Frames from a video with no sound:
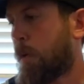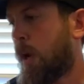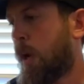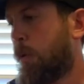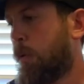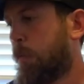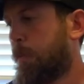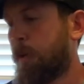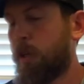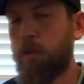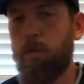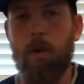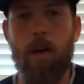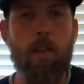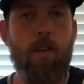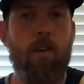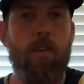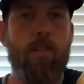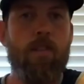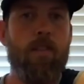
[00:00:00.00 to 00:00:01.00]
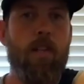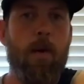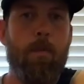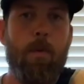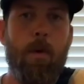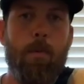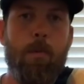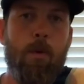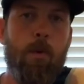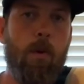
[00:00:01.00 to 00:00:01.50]
I would much rather just step
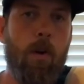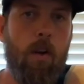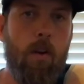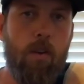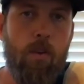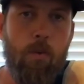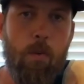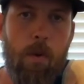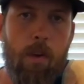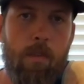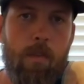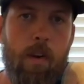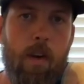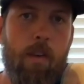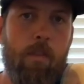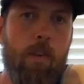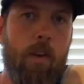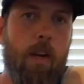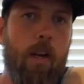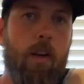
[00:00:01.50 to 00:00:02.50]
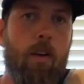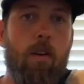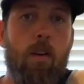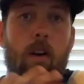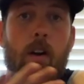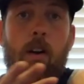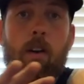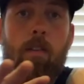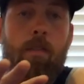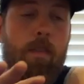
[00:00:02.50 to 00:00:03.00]
up to 125 grain or
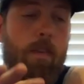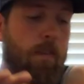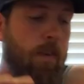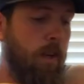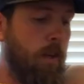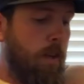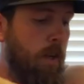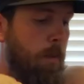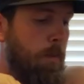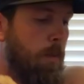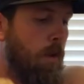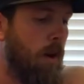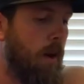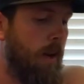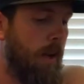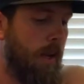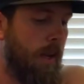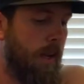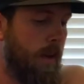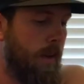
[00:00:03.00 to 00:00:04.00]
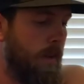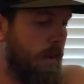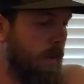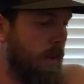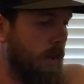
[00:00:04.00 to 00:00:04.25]
150 grain broadhead.